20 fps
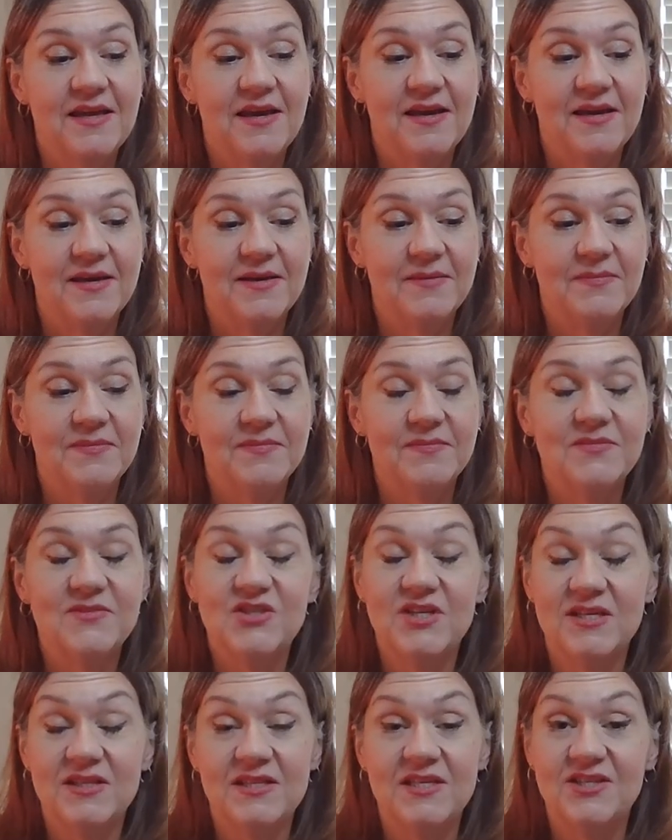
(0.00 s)
um,
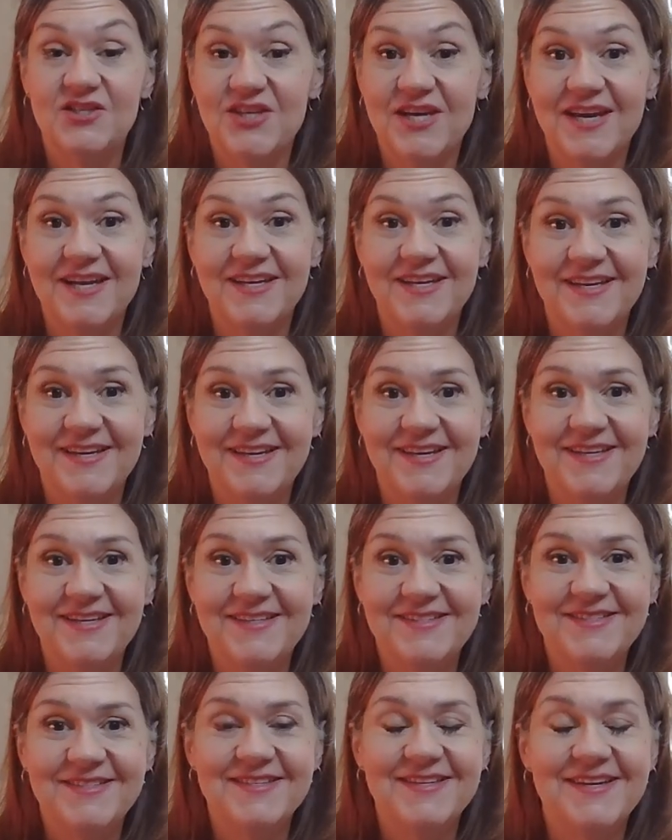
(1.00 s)
Ch- The Chatty
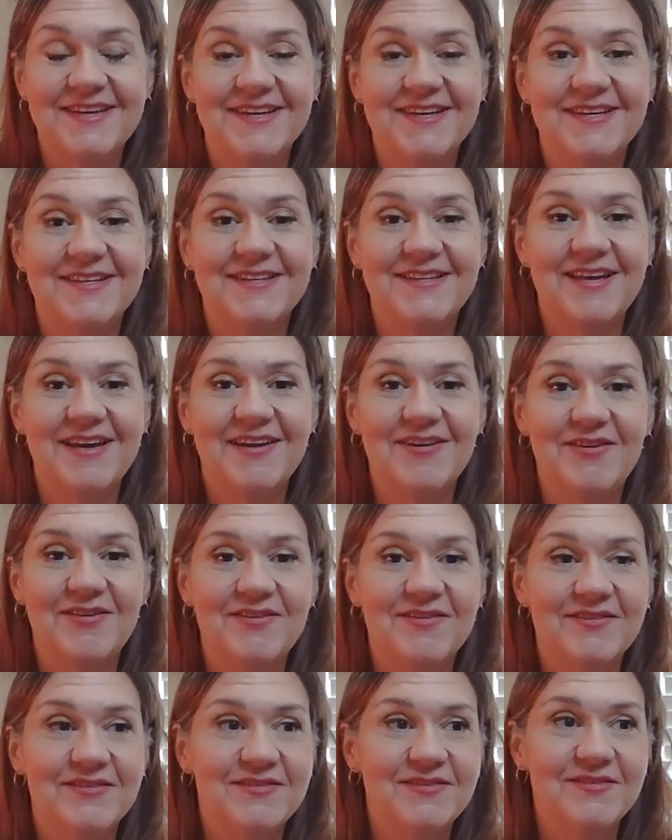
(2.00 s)
Kitties, and that
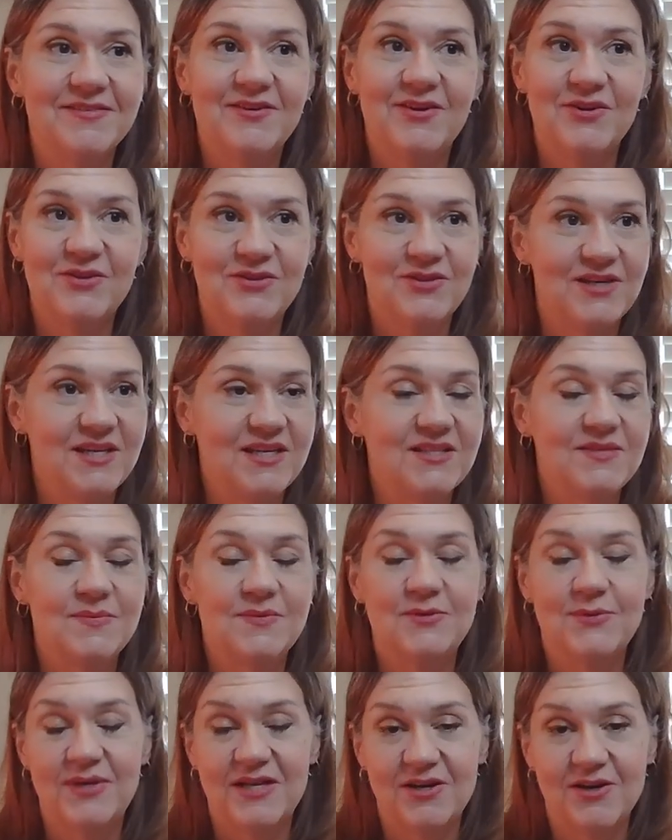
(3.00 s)
alternates
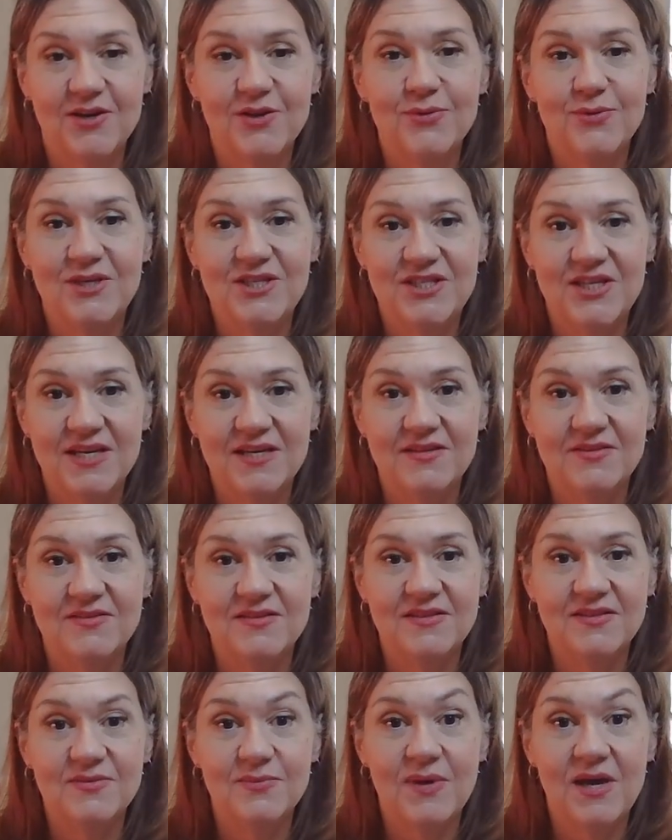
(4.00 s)
between our three channels
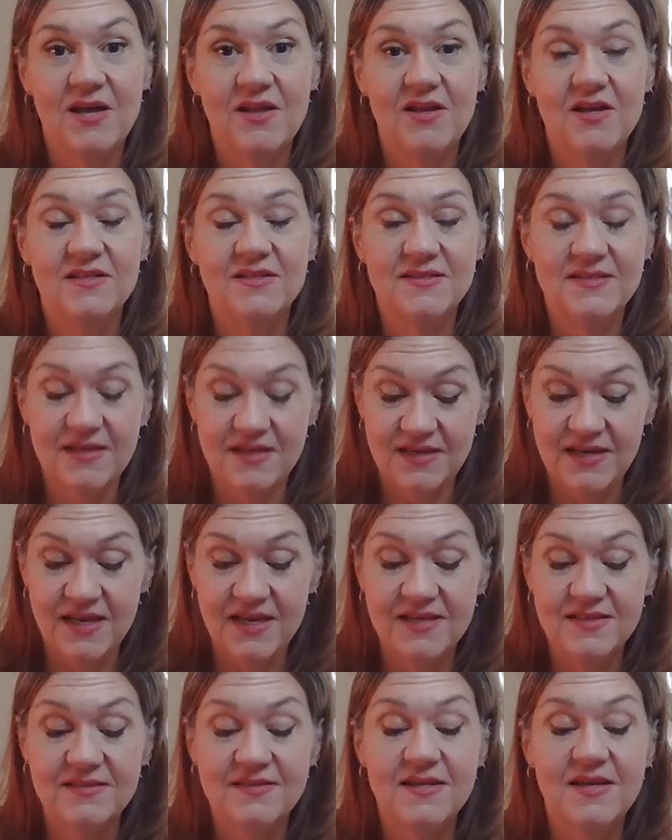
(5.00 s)
as well on
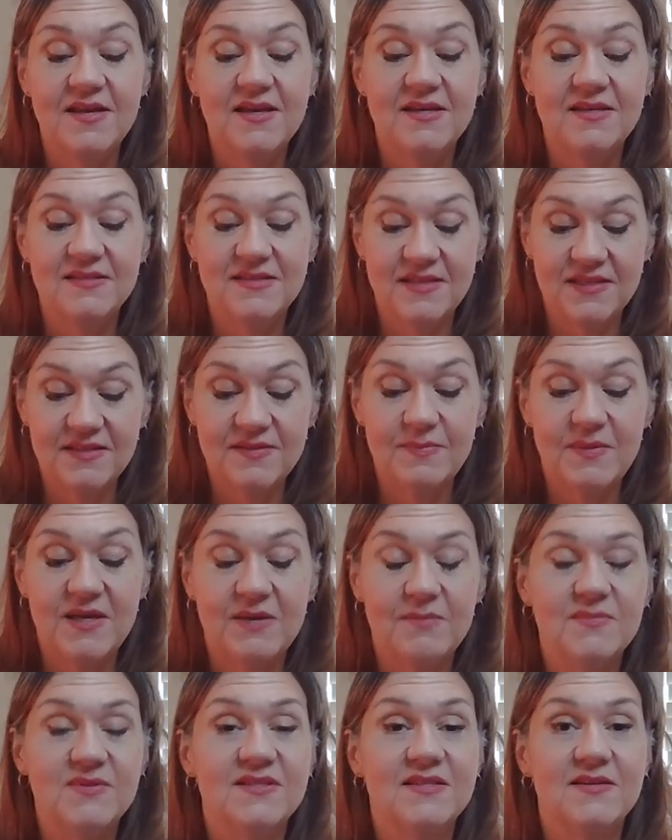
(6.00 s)
Sundays, 6
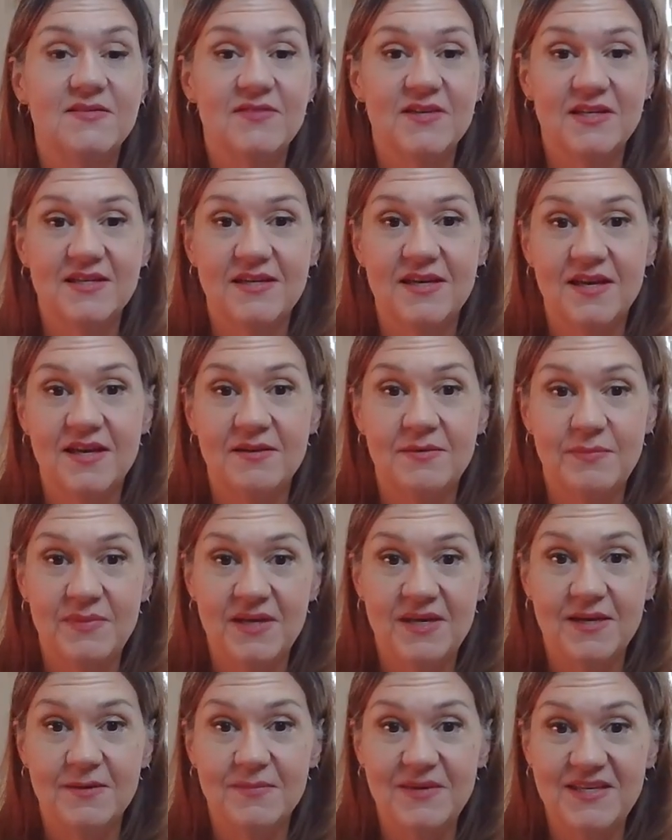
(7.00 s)
p.m. Pacific, 9
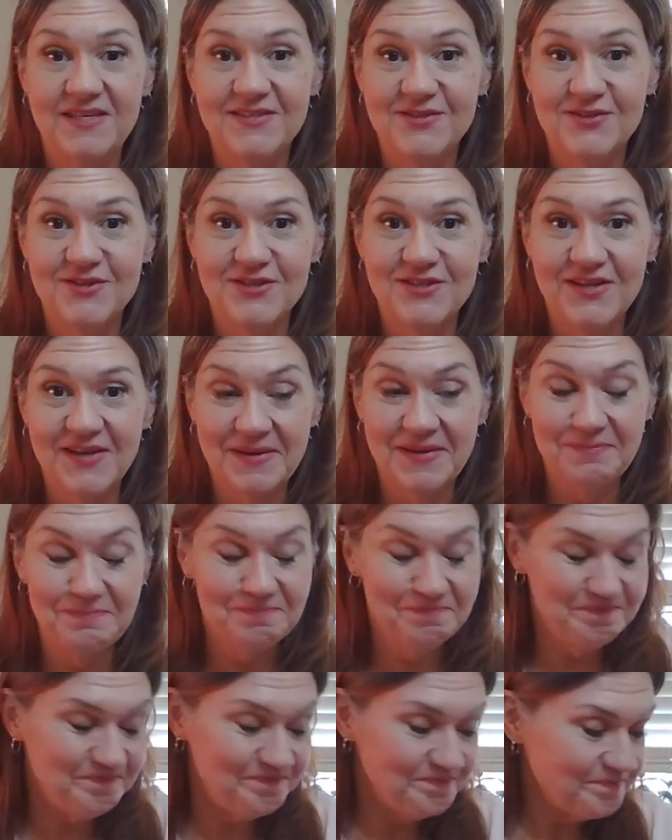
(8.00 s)
p.m. Eastern Time.
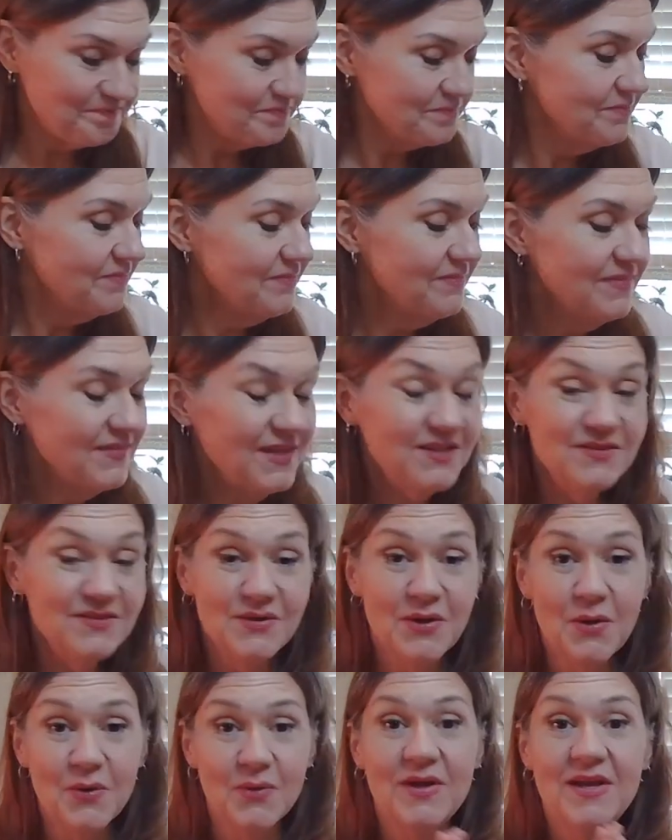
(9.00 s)

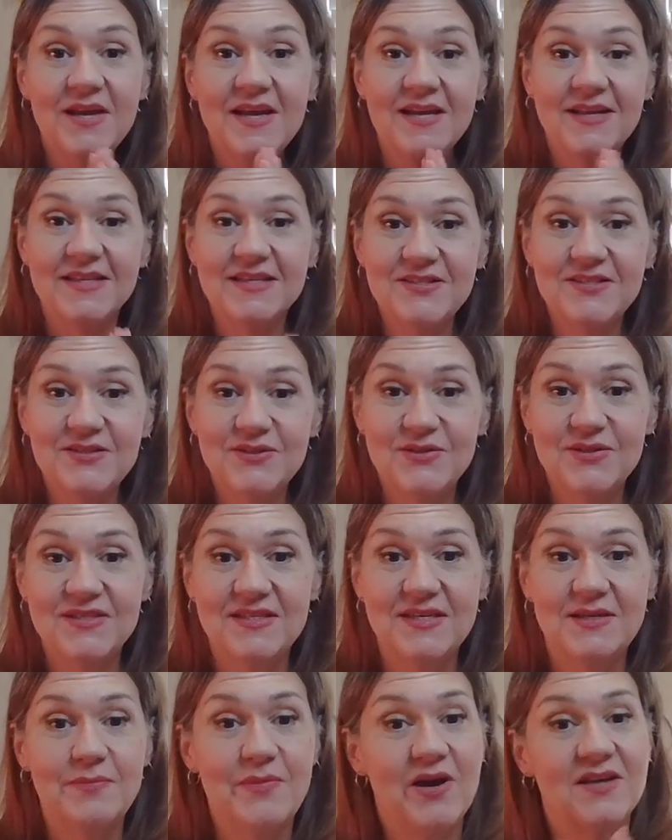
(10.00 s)
So let's do this
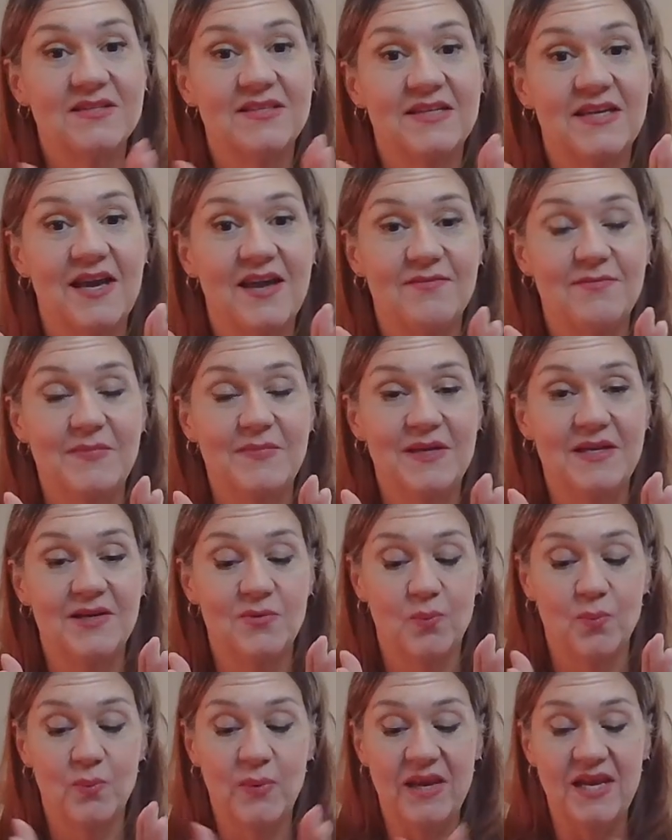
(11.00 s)
unboxing. I have been
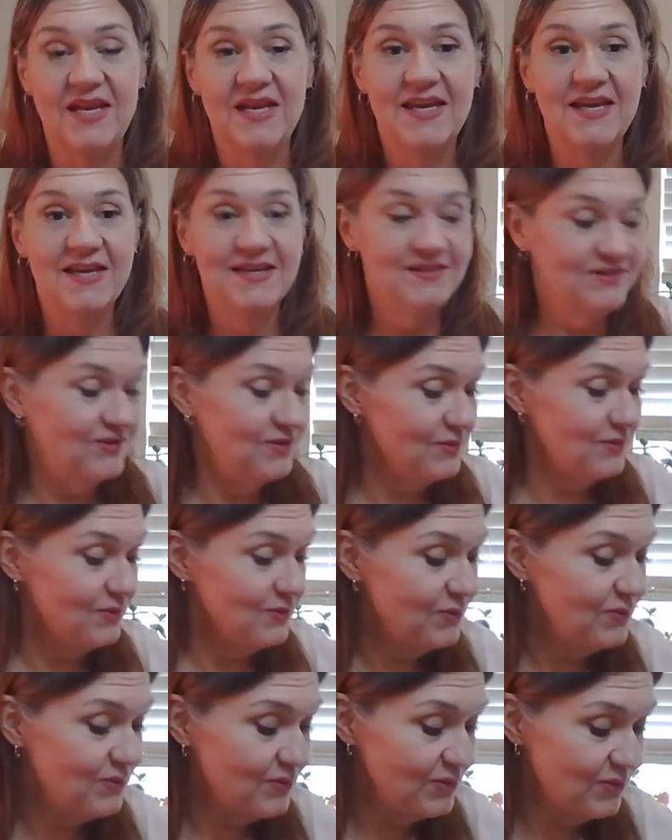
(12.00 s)
waiting
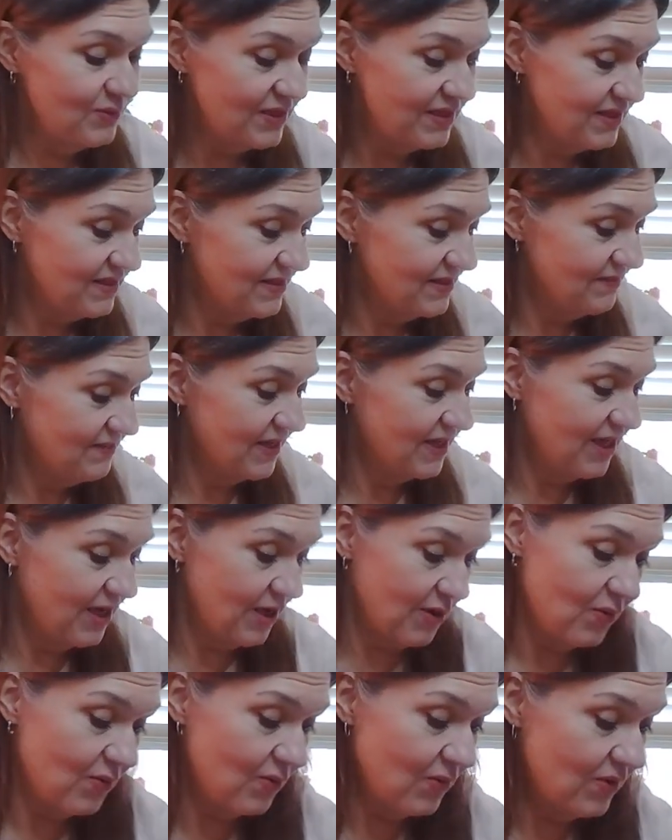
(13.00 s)
to do this
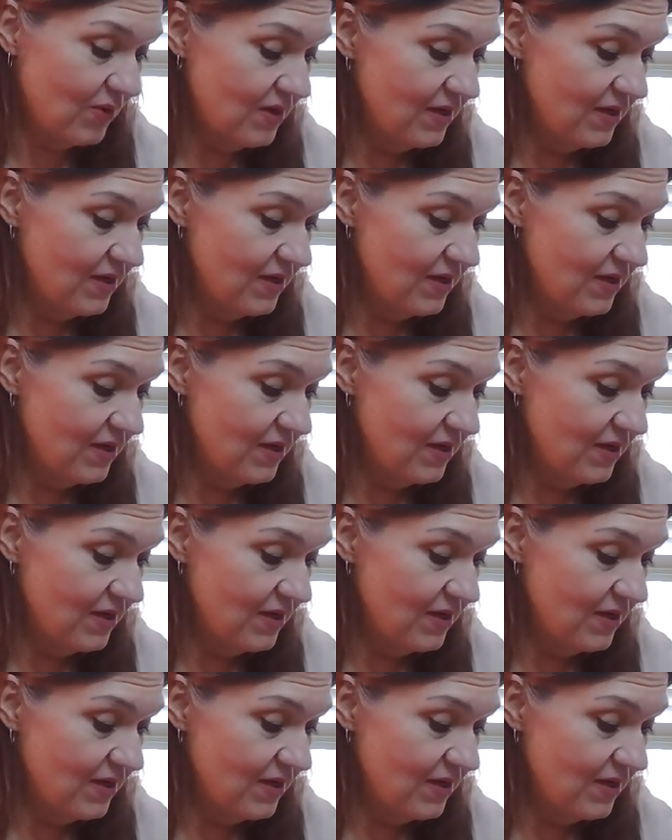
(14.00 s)
video.